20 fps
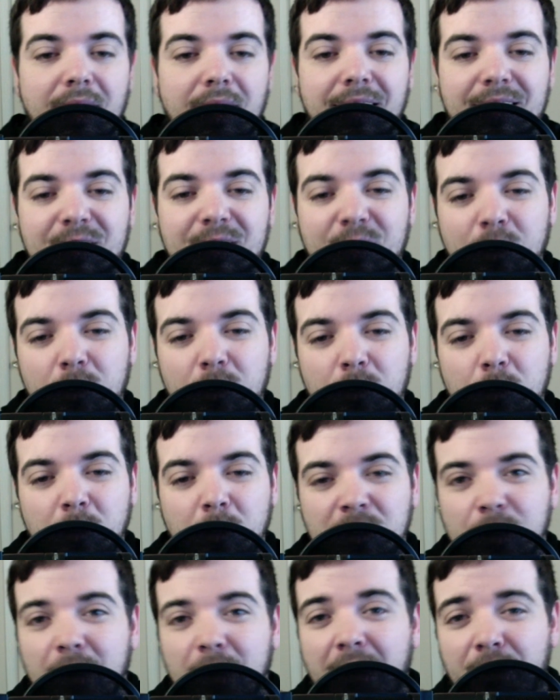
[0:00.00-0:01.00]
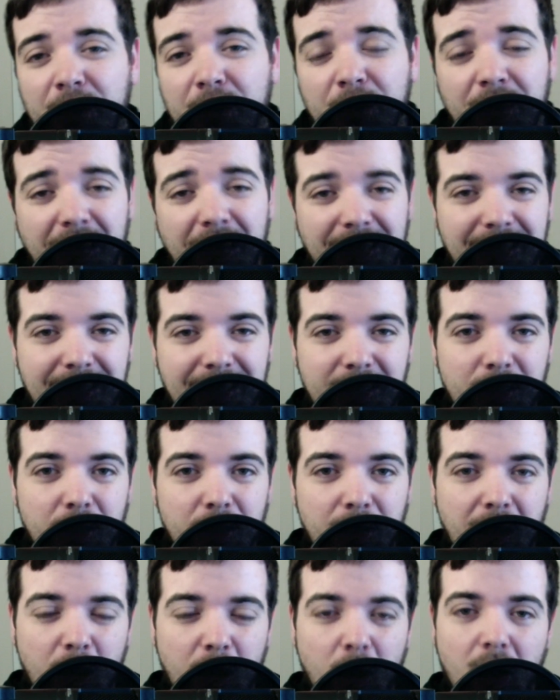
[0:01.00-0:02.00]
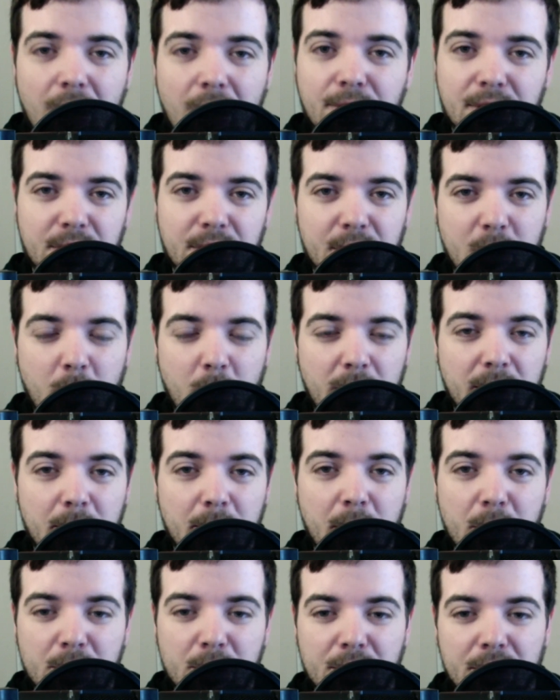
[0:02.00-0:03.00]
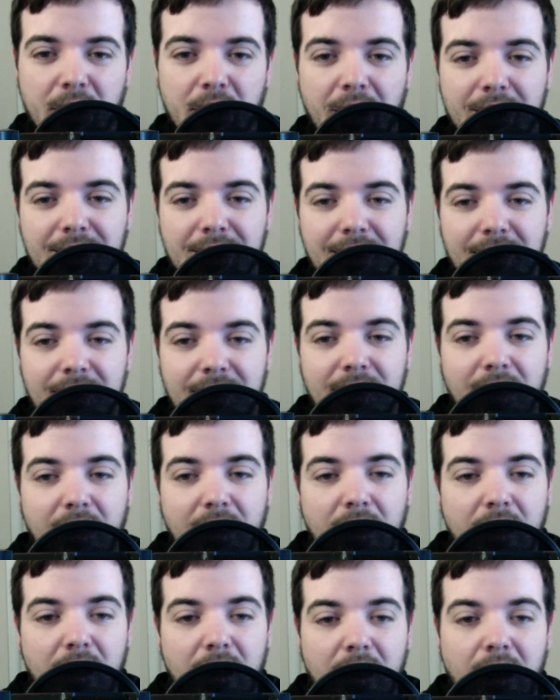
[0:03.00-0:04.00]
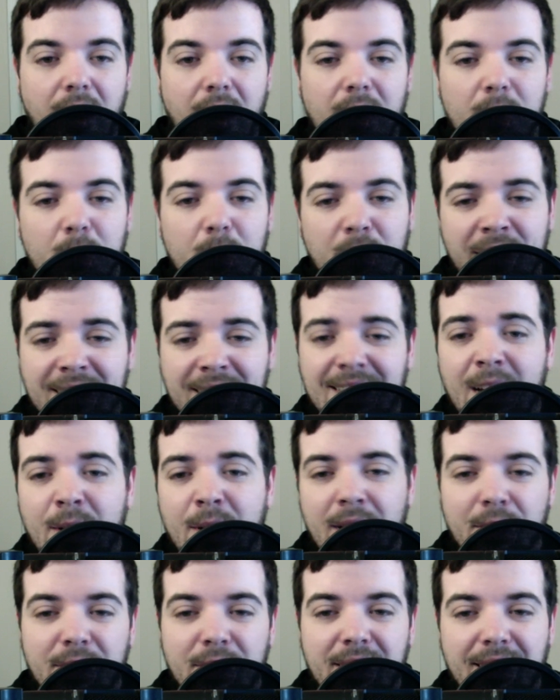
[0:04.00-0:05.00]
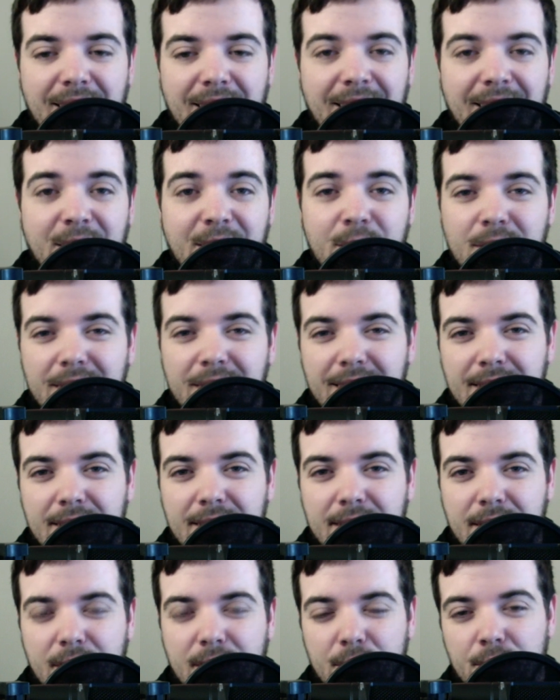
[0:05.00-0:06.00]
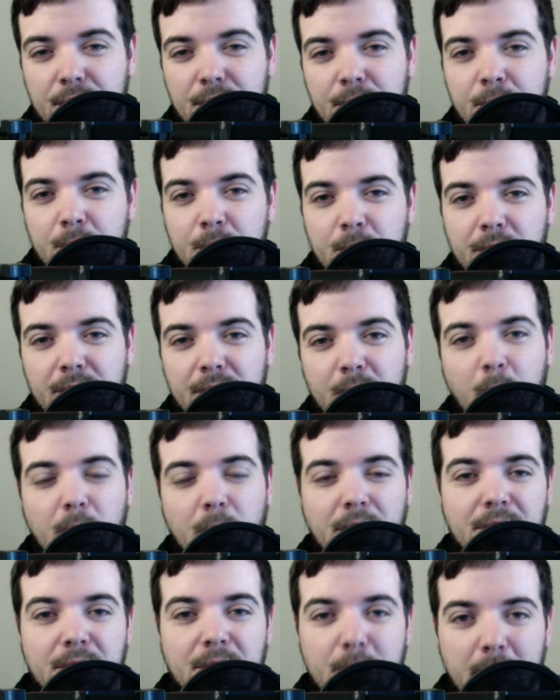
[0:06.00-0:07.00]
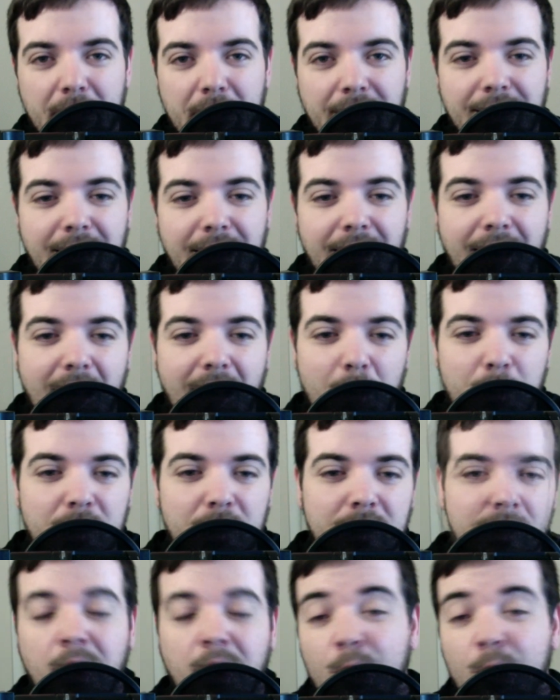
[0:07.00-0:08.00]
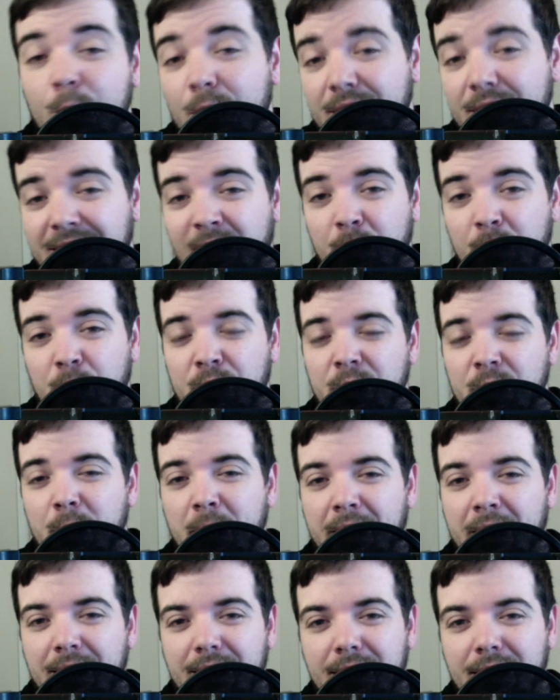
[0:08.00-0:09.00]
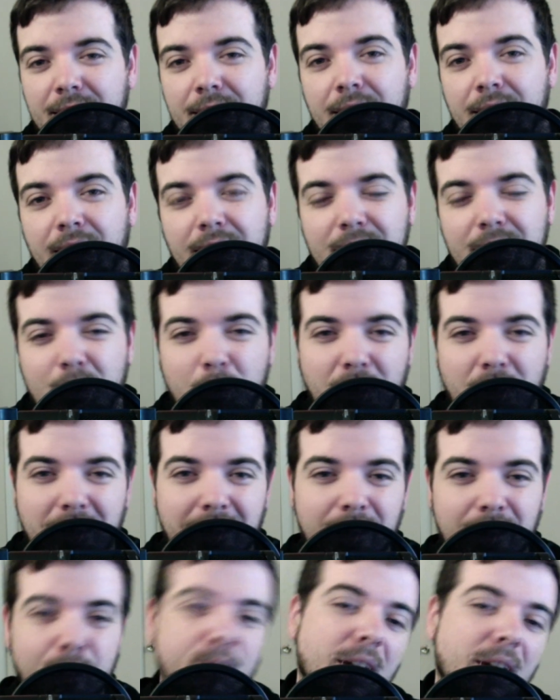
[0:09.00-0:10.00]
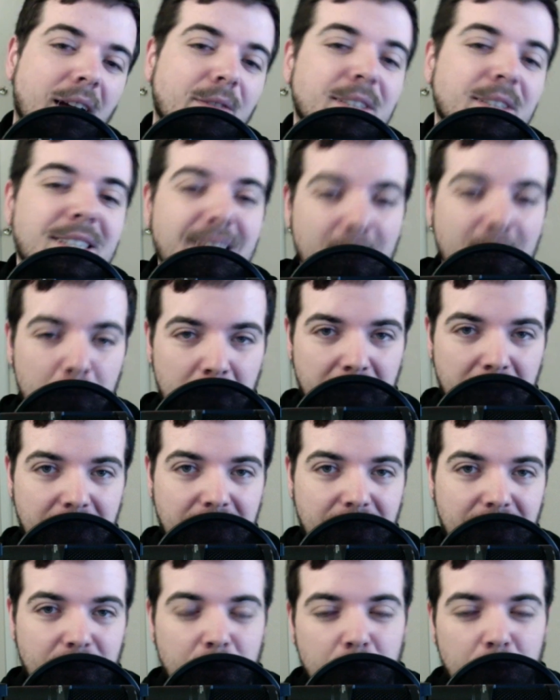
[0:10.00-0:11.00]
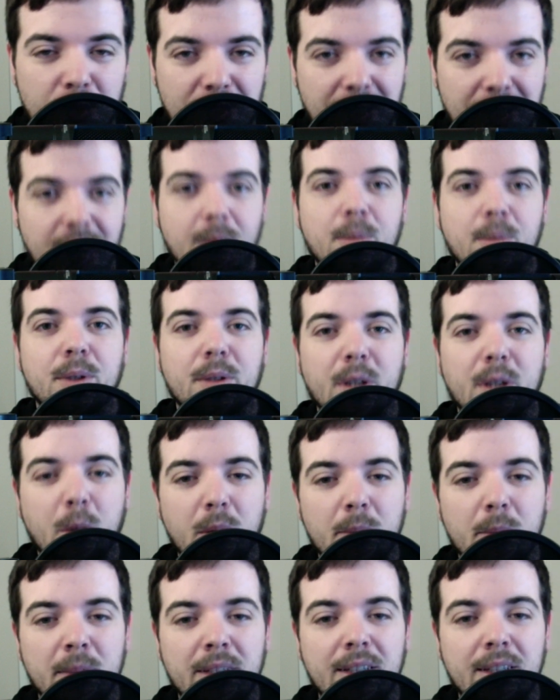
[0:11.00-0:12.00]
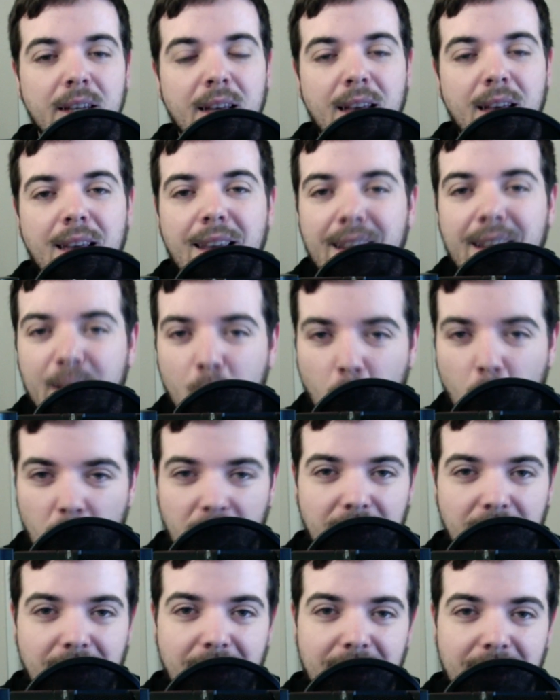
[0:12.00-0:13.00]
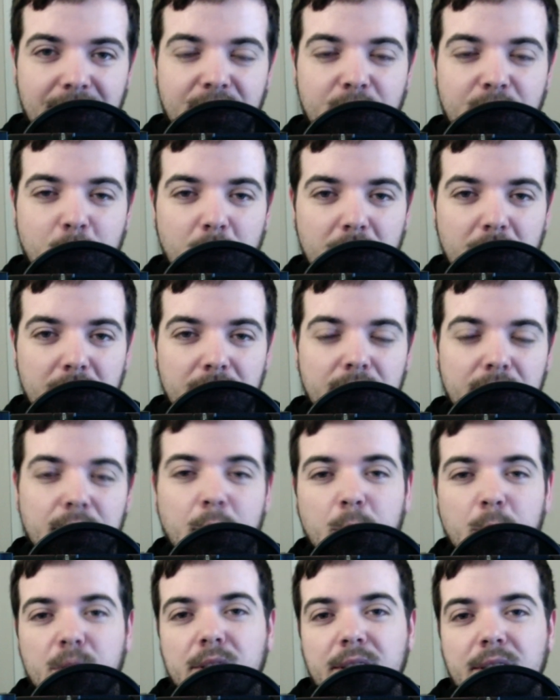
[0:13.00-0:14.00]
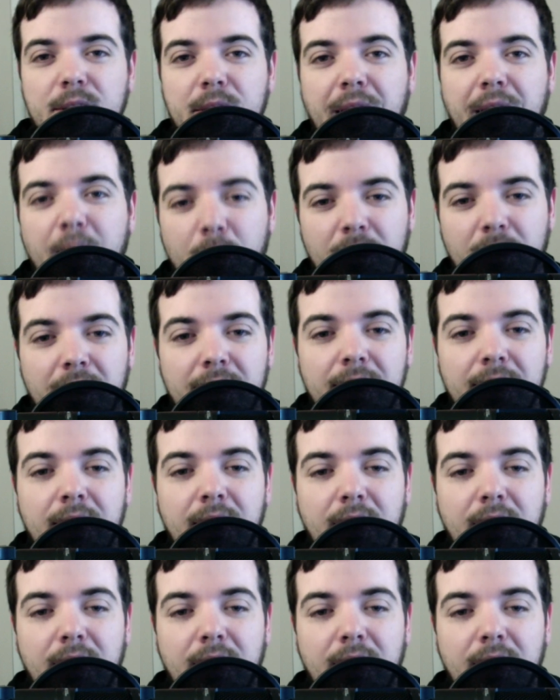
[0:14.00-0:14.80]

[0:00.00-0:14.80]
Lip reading: And so once you have a good idea of how often you're going to post your content, break down everything that you need to do in order to make that happen. For example, you may need to plan 5 to 10 minutes to set up your equipment and organize your notes in your outline.